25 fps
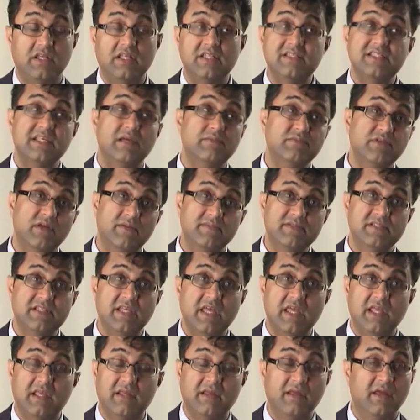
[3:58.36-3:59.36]
can sometimes
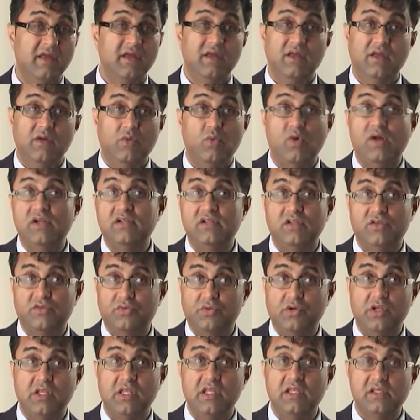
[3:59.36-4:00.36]
take 1 to
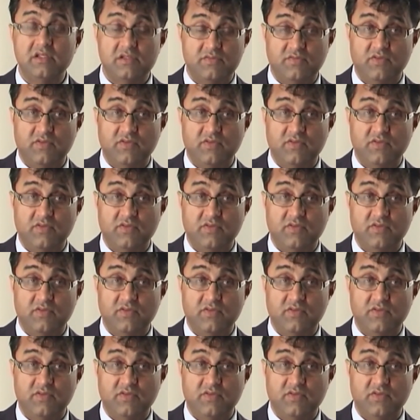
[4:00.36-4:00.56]
3 years